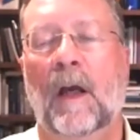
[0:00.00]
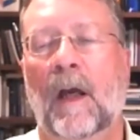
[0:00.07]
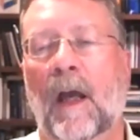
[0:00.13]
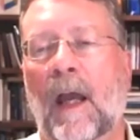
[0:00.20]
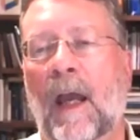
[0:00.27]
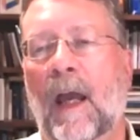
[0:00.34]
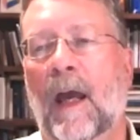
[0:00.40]

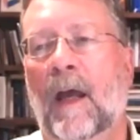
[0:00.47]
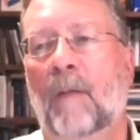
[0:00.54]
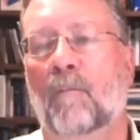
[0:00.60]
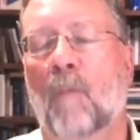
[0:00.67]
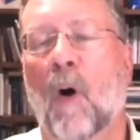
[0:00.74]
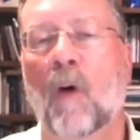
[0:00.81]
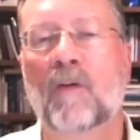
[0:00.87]

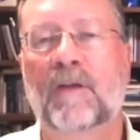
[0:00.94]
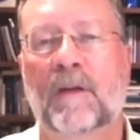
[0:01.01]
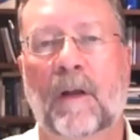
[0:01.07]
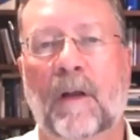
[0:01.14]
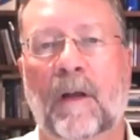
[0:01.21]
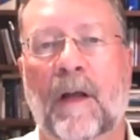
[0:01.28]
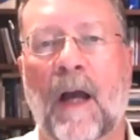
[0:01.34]
And
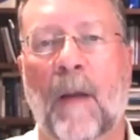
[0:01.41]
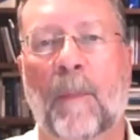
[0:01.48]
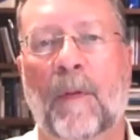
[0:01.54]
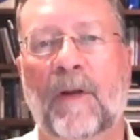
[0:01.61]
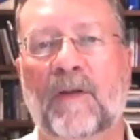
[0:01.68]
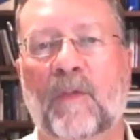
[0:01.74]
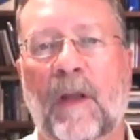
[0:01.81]
most
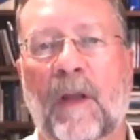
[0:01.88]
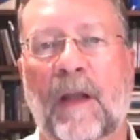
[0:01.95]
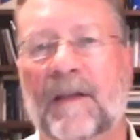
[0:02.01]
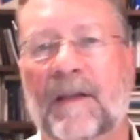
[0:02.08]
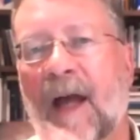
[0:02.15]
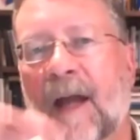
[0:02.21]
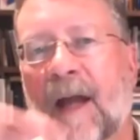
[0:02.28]
companies, when they
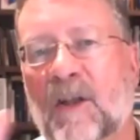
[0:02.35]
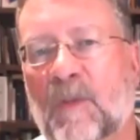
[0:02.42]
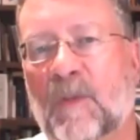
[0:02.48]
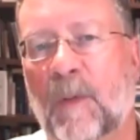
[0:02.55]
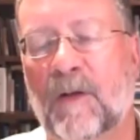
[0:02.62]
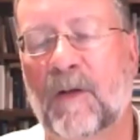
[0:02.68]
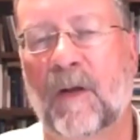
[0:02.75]
design
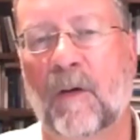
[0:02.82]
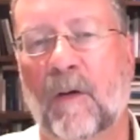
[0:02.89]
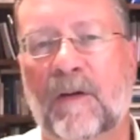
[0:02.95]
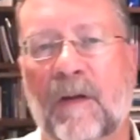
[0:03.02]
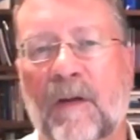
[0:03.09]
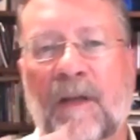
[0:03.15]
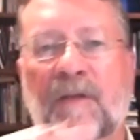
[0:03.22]
experience, though,
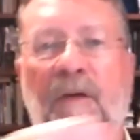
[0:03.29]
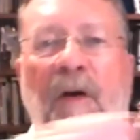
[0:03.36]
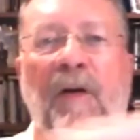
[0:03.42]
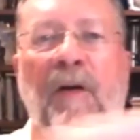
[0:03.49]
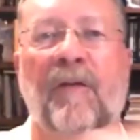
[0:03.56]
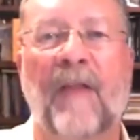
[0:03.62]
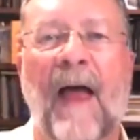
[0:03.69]
it's
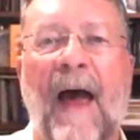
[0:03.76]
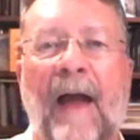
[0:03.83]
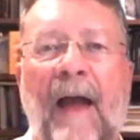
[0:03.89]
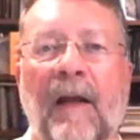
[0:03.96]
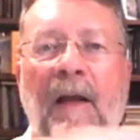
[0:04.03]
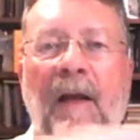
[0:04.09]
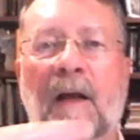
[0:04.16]
very flat.
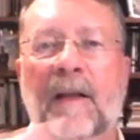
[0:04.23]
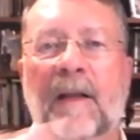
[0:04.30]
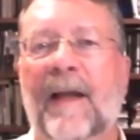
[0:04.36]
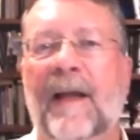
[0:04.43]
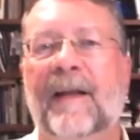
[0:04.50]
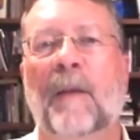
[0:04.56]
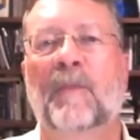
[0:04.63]
A
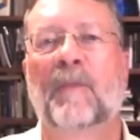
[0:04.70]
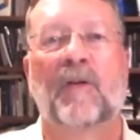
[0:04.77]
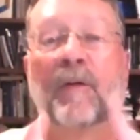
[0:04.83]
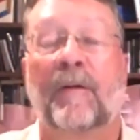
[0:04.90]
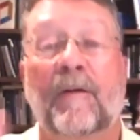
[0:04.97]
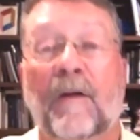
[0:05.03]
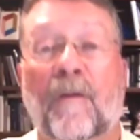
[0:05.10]
lot of companies
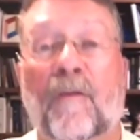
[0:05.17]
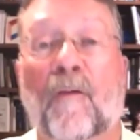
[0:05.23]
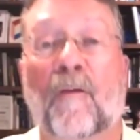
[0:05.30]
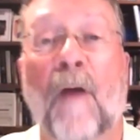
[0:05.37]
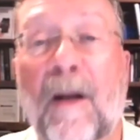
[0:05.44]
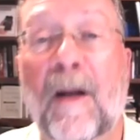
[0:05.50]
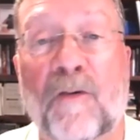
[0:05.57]
are even
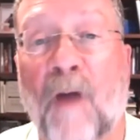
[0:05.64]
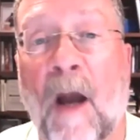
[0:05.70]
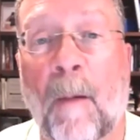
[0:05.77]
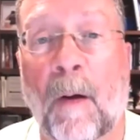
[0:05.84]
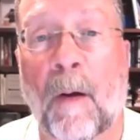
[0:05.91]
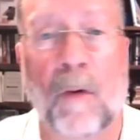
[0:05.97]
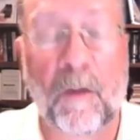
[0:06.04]
afraid of
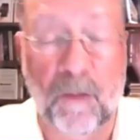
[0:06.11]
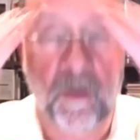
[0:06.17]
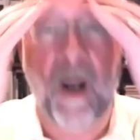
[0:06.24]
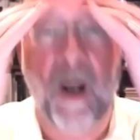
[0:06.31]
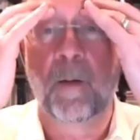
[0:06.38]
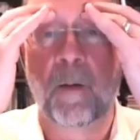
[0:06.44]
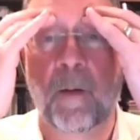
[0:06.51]
drama. Well,
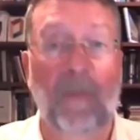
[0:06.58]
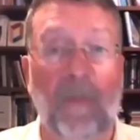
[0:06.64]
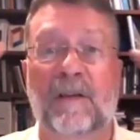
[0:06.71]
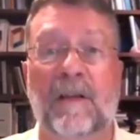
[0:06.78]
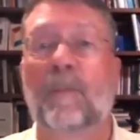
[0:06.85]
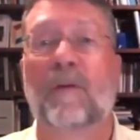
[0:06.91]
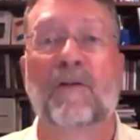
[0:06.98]
drama, that
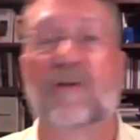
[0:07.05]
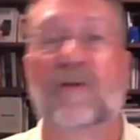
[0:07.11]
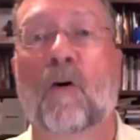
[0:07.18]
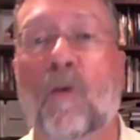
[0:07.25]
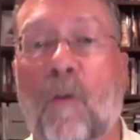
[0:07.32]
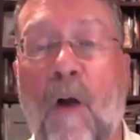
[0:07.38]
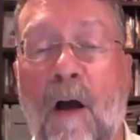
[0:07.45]
means something's
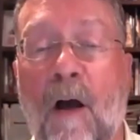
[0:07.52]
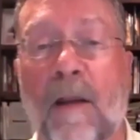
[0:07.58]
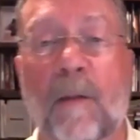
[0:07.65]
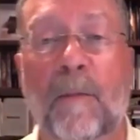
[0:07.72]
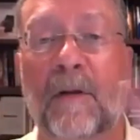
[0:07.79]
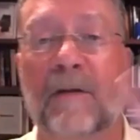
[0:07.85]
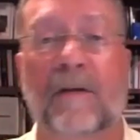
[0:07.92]
going wrong.
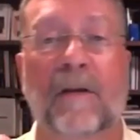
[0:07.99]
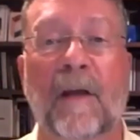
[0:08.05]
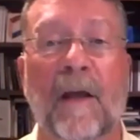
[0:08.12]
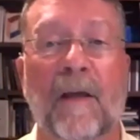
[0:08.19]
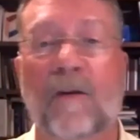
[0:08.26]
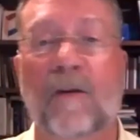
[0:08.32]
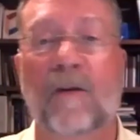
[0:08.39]
That means that
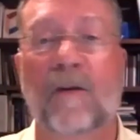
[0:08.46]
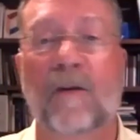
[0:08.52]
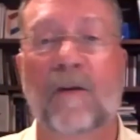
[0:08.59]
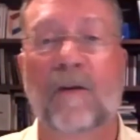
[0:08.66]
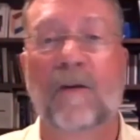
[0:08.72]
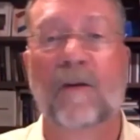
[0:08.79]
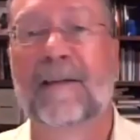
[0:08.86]
they're not
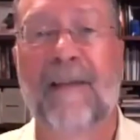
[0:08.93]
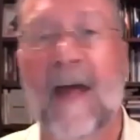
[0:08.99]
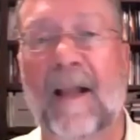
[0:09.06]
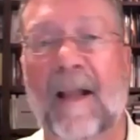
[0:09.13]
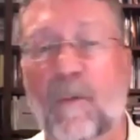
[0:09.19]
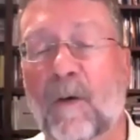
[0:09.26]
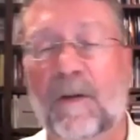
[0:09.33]
getting
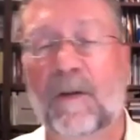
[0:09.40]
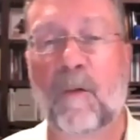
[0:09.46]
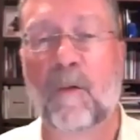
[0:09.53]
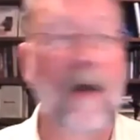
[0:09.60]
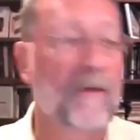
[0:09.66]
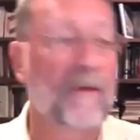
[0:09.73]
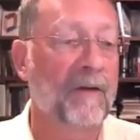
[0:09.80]
exactly what they
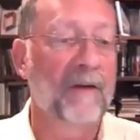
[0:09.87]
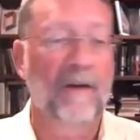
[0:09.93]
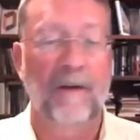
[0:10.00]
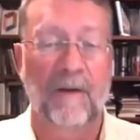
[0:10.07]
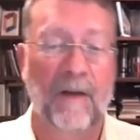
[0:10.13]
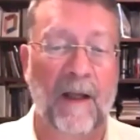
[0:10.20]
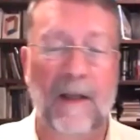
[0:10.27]
want. They're
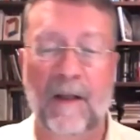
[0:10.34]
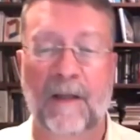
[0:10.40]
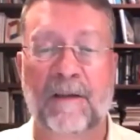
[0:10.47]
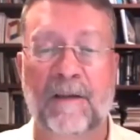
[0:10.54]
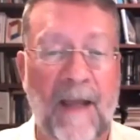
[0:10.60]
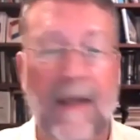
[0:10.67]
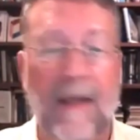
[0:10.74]
not,
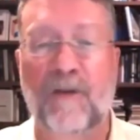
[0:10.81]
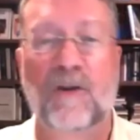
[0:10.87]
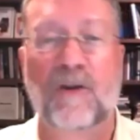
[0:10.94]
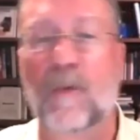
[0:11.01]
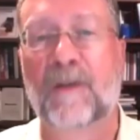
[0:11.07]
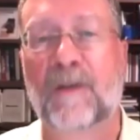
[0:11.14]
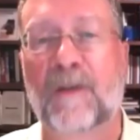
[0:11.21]
it's taking
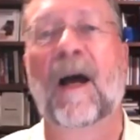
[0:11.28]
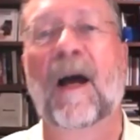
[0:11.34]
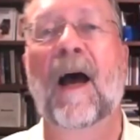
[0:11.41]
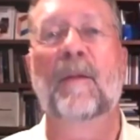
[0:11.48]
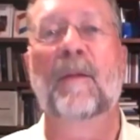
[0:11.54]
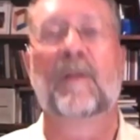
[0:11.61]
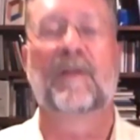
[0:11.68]
too much
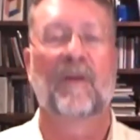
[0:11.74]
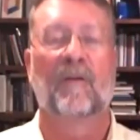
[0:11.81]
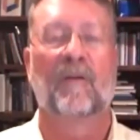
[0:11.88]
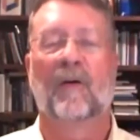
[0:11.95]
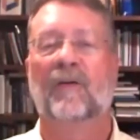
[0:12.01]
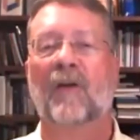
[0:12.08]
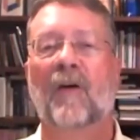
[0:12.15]
time and so
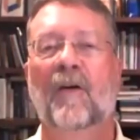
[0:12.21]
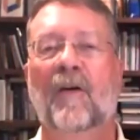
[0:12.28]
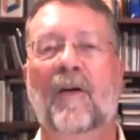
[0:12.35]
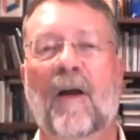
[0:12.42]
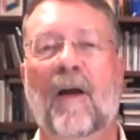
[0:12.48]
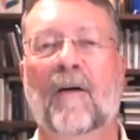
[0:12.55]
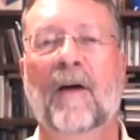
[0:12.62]
forth.
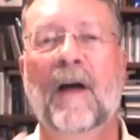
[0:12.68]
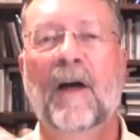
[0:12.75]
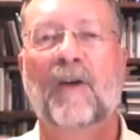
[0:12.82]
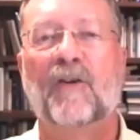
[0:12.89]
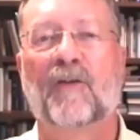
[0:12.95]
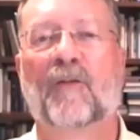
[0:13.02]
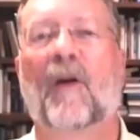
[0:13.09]
No.
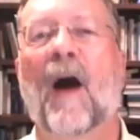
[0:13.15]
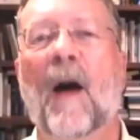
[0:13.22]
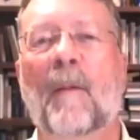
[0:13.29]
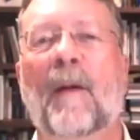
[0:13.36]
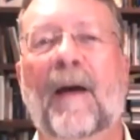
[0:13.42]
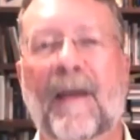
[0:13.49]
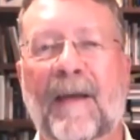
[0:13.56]

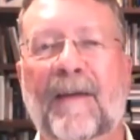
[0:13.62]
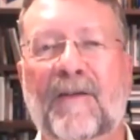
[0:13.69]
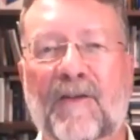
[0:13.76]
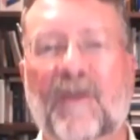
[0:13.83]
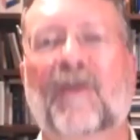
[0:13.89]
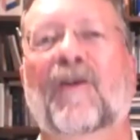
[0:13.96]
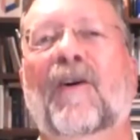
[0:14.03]
Drama
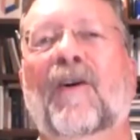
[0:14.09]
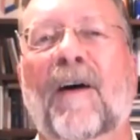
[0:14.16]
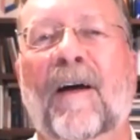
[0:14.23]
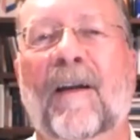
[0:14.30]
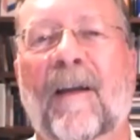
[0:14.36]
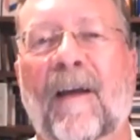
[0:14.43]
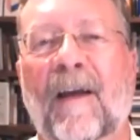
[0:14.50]
is
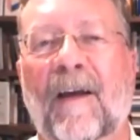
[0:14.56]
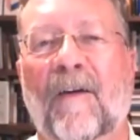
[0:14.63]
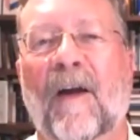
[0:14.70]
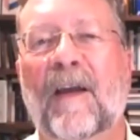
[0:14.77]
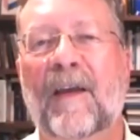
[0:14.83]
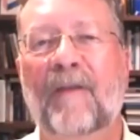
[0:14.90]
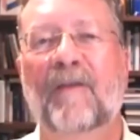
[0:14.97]
good,
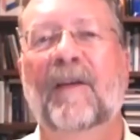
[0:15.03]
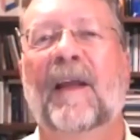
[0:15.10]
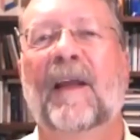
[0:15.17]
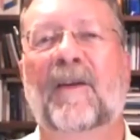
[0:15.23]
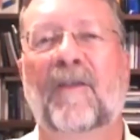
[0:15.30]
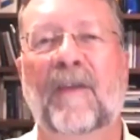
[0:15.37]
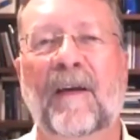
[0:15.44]
right? Yeah. Even
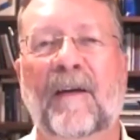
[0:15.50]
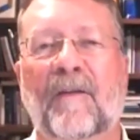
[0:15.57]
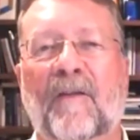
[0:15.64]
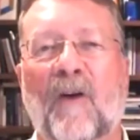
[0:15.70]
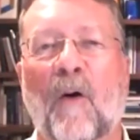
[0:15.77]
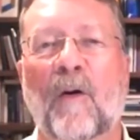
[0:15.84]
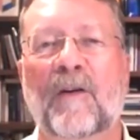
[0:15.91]
like you think
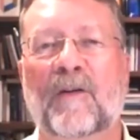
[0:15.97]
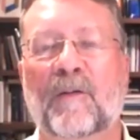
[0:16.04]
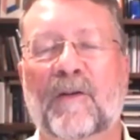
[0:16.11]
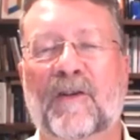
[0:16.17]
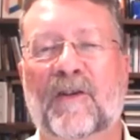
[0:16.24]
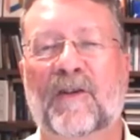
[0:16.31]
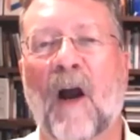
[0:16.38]
of going to a
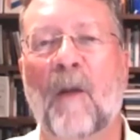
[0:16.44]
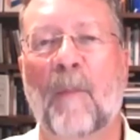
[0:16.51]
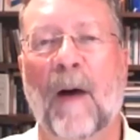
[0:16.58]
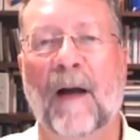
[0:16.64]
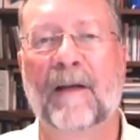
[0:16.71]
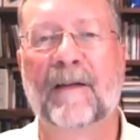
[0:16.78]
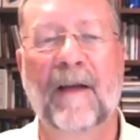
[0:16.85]

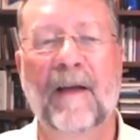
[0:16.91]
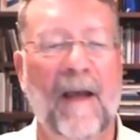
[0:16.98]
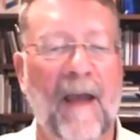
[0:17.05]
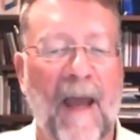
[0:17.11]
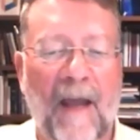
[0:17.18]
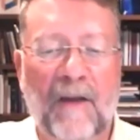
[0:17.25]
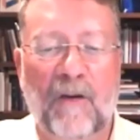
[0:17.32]
Starbucks
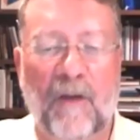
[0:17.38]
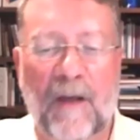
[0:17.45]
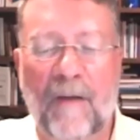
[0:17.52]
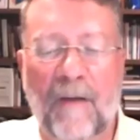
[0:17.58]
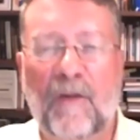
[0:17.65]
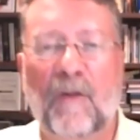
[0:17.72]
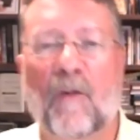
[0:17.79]
and you
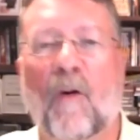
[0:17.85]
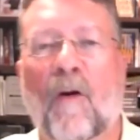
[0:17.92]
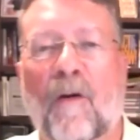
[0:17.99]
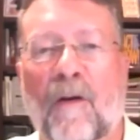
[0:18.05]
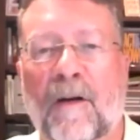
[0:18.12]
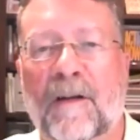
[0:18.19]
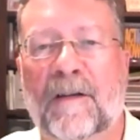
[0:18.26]
give your
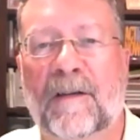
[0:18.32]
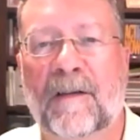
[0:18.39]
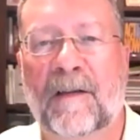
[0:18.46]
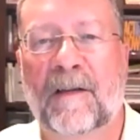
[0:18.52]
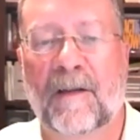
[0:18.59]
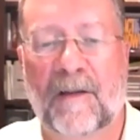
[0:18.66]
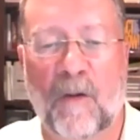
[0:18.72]
order
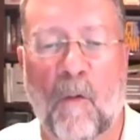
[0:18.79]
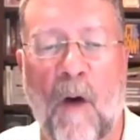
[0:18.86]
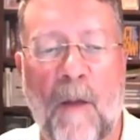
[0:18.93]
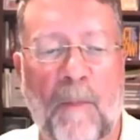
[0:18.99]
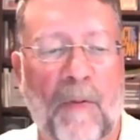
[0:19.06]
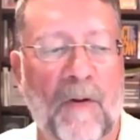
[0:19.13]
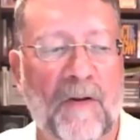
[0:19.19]
to
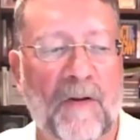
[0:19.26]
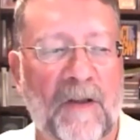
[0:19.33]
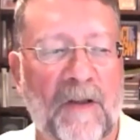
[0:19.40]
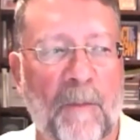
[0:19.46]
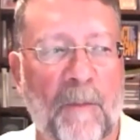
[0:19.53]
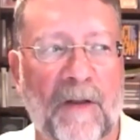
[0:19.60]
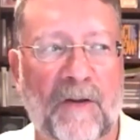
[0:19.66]
one
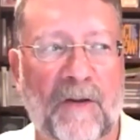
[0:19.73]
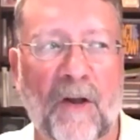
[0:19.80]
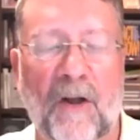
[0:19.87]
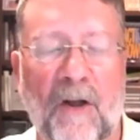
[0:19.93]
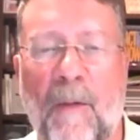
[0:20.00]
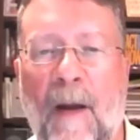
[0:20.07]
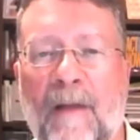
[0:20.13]
person, but it's going
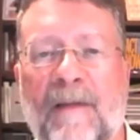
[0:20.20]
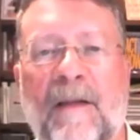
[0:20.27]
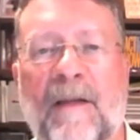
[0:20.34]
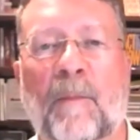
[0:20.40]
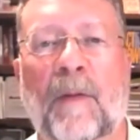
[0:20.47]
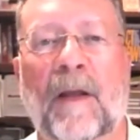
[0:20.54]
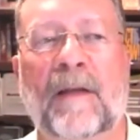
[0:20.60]
to come out
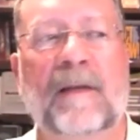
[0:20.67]
someplace